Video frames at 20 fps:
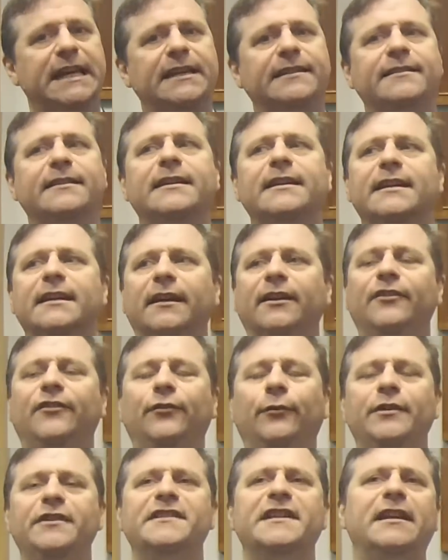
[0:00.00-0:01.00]
it. And
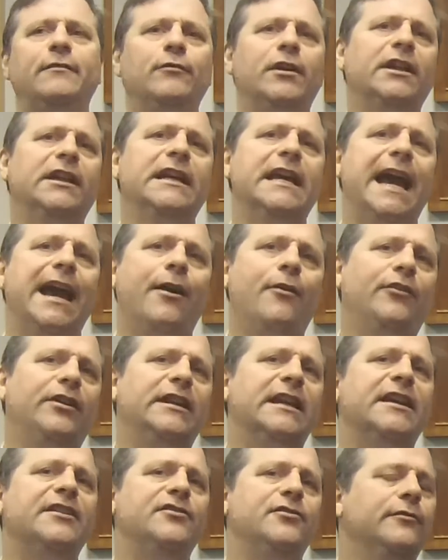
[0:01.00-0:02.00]
so he said, well, how
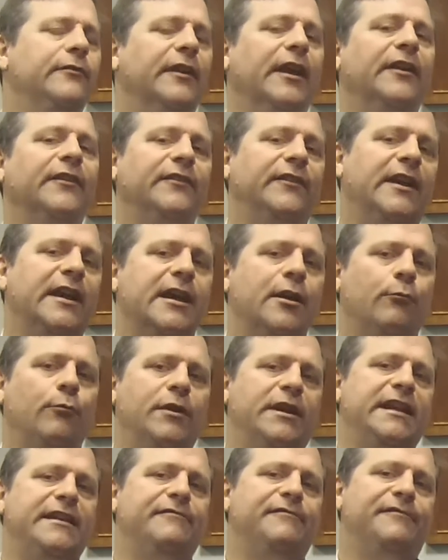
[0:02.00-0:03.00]
can I do this?
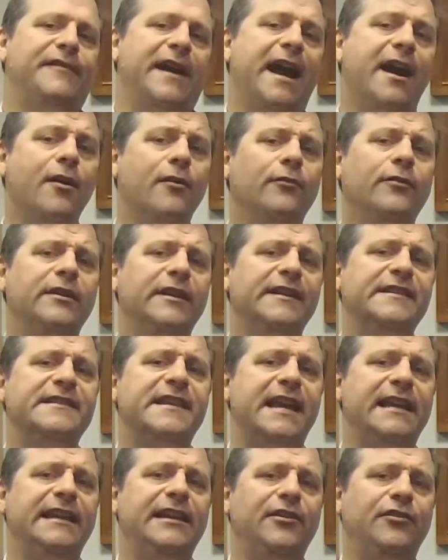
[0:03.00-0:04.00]
What he found is
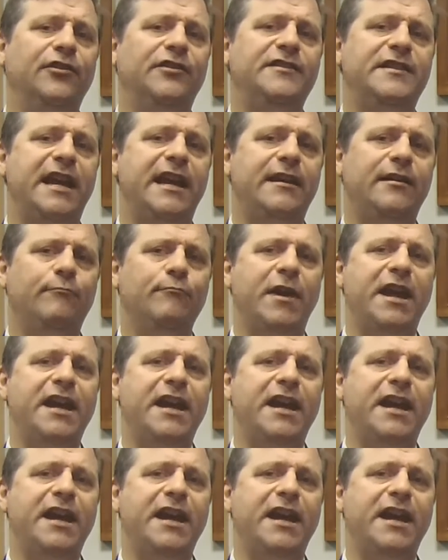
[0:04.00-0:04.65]
that he could take,